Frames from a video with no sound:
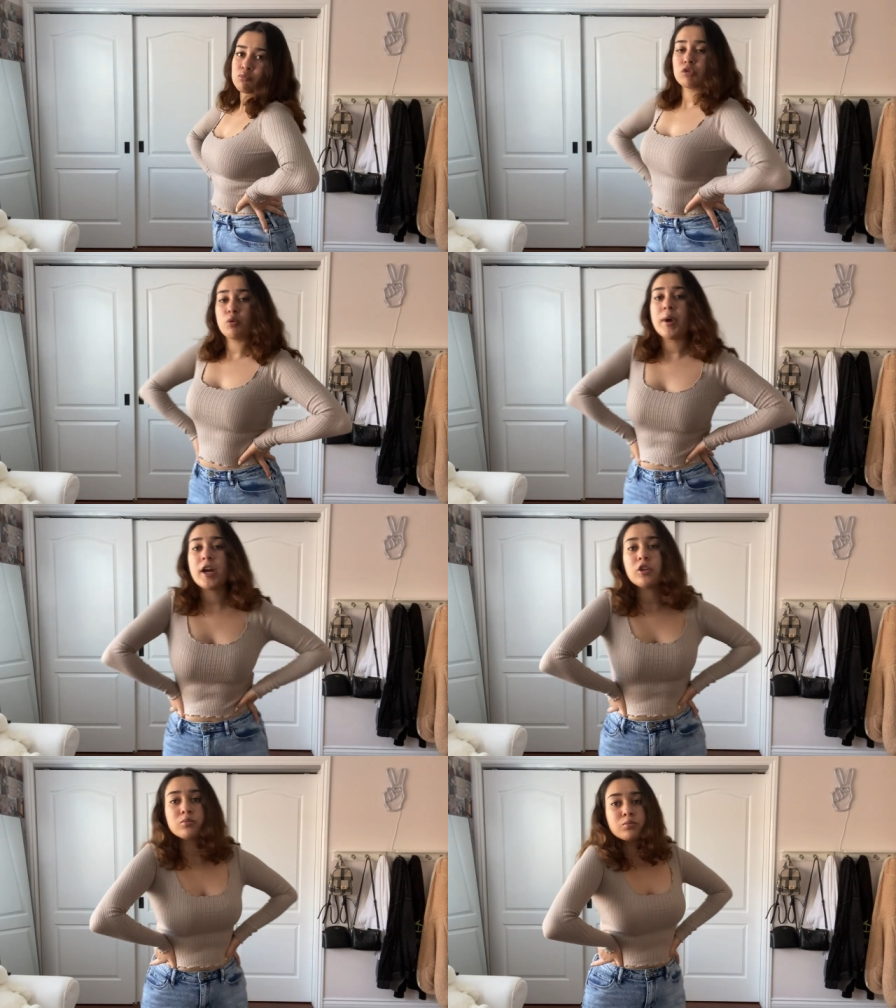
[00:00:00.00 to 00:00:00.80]
to
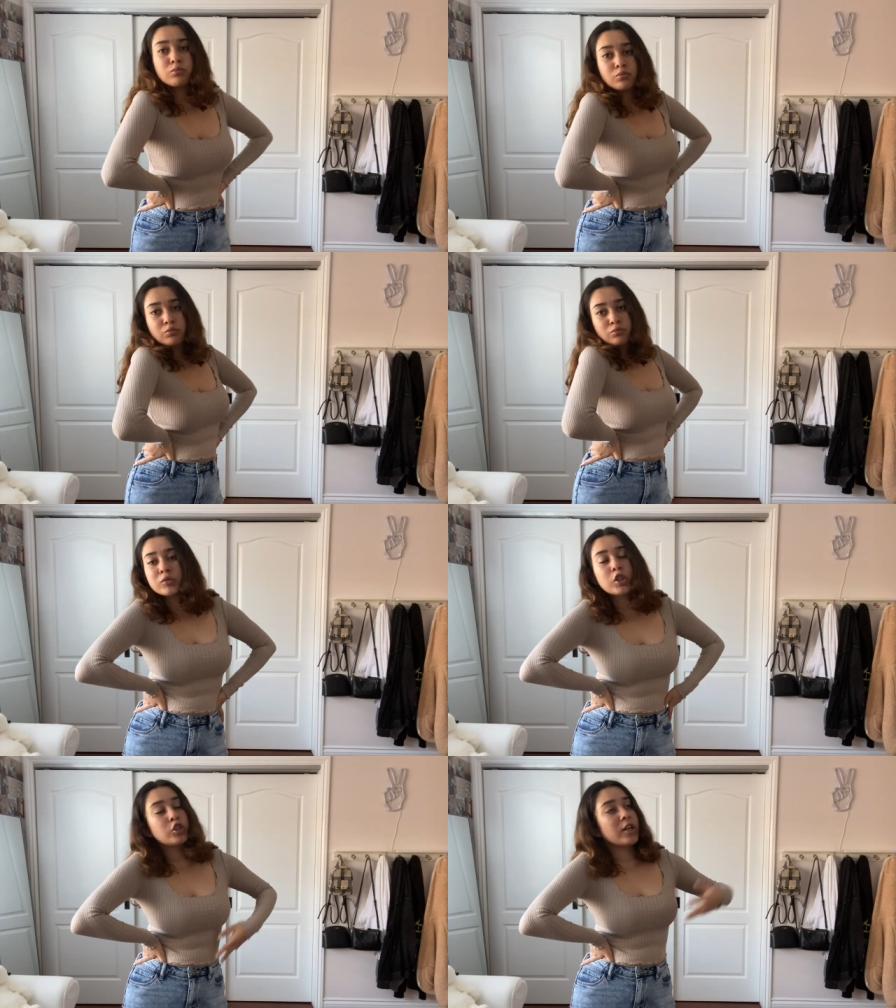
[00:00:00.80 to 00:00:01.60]
wear
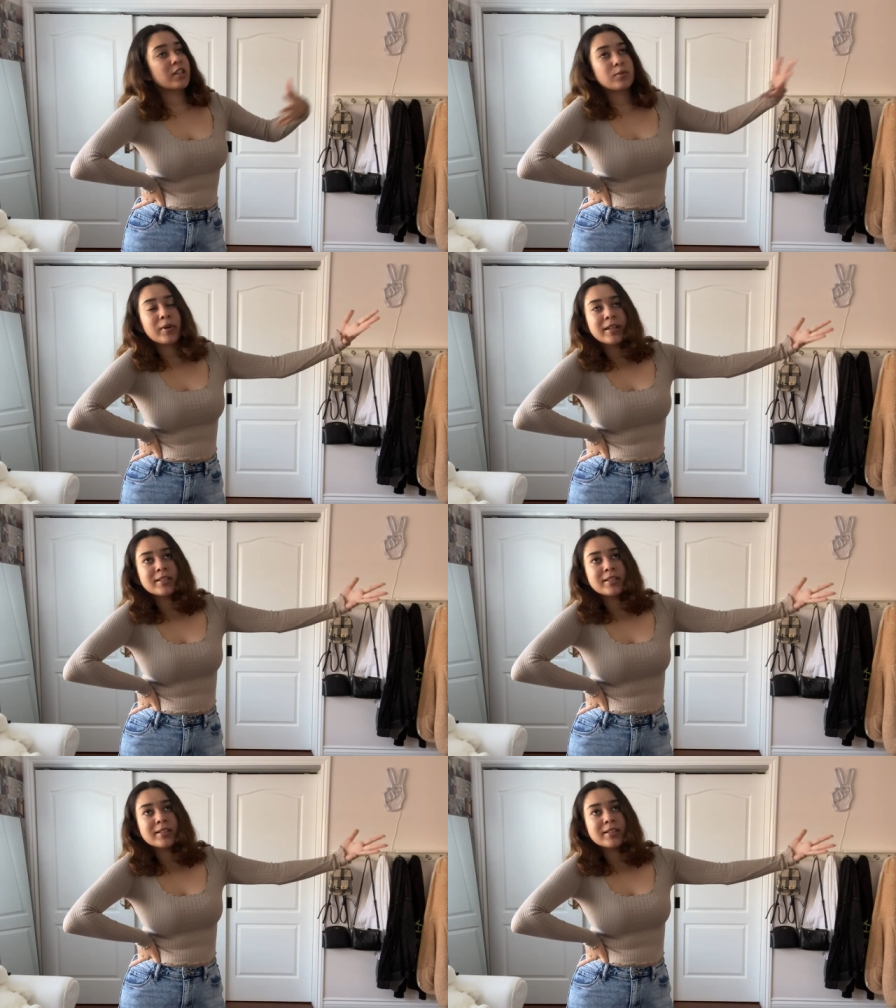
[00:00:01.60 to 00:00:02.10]
during the spring and